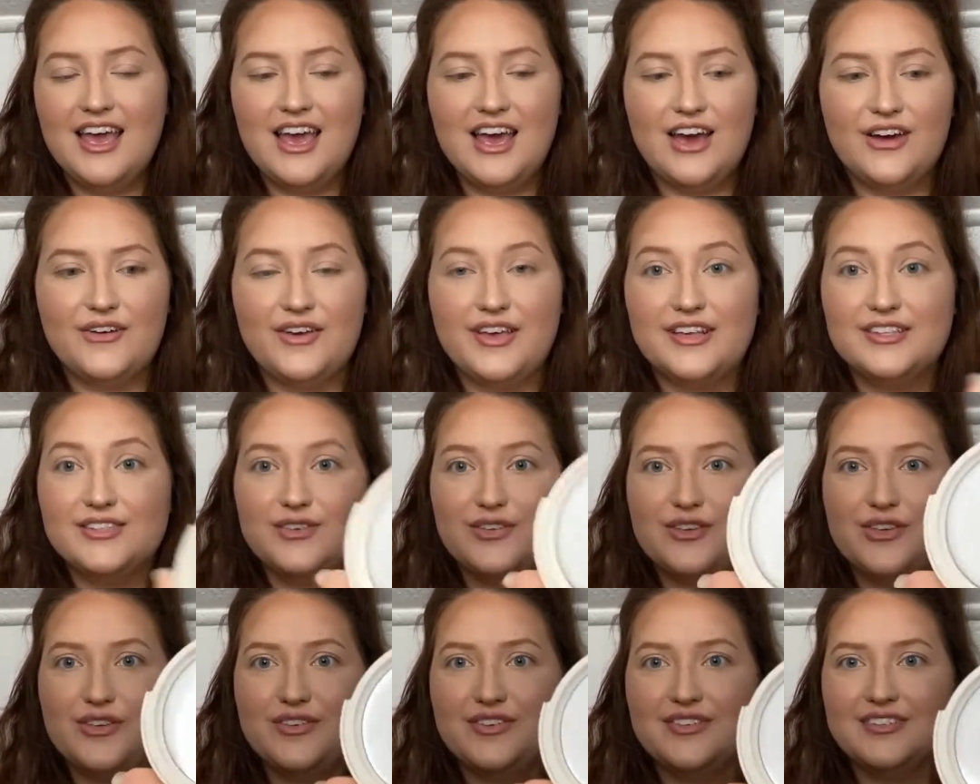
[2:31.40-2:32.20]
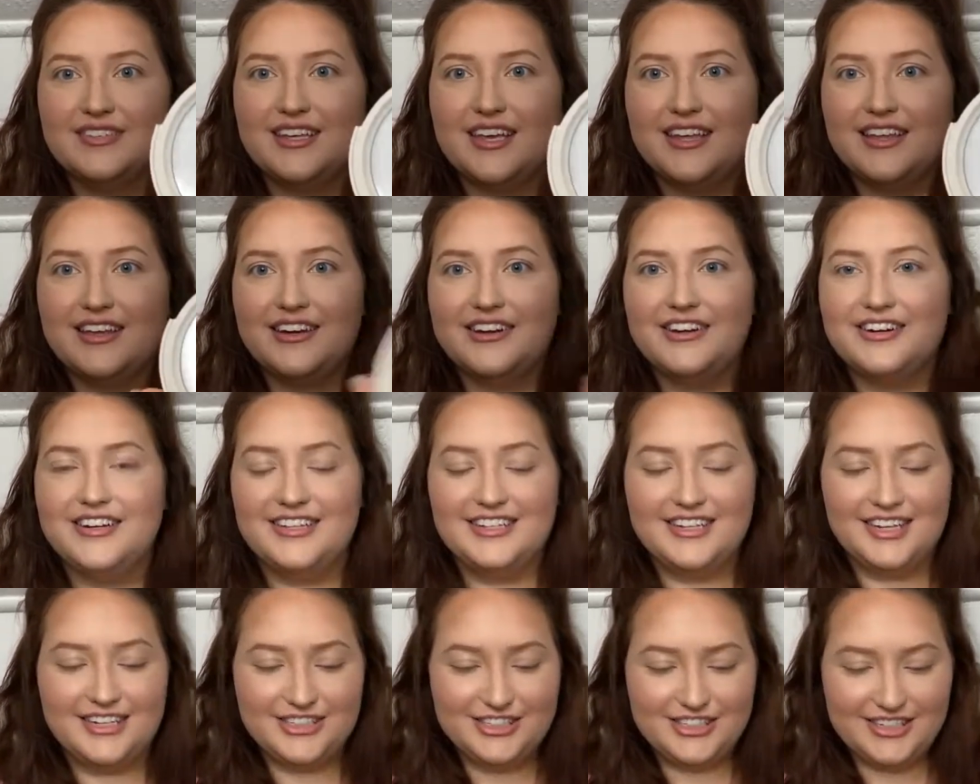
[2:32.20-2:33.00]
Okay, so you can tell I already
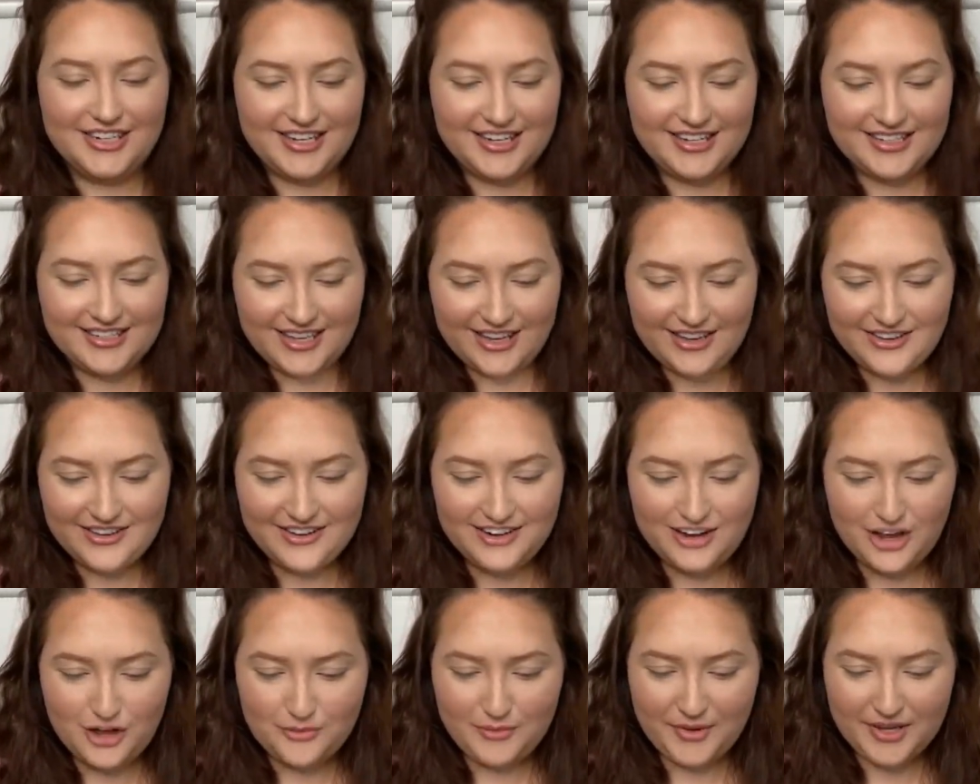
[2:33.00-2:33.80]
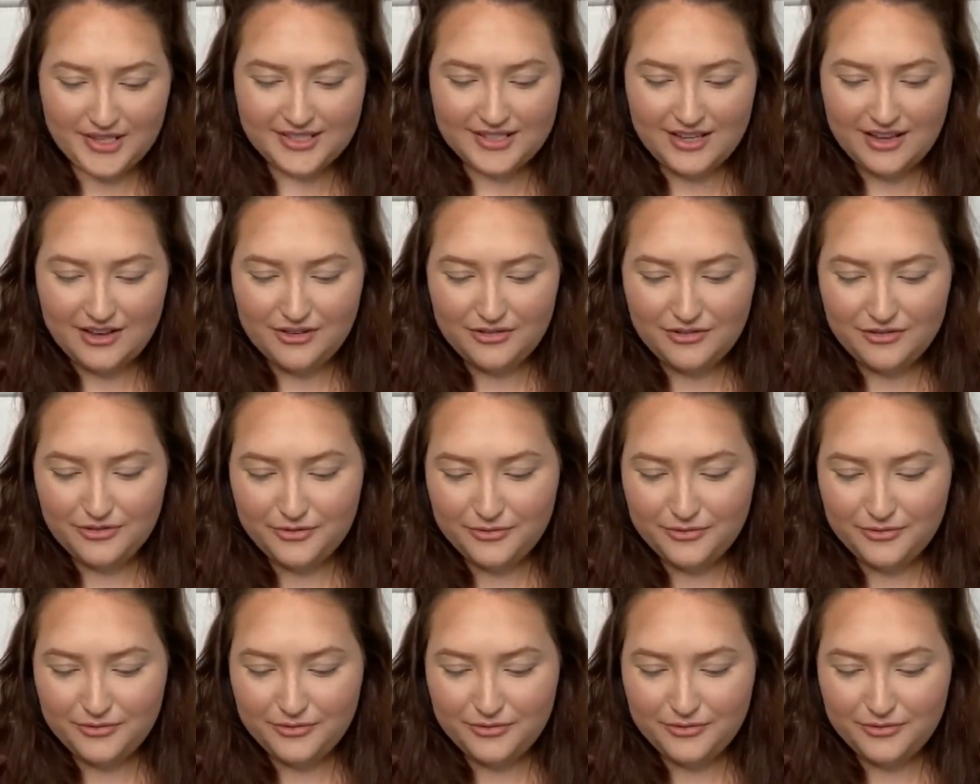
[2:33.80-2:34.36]
touched it because I couldn't help myself.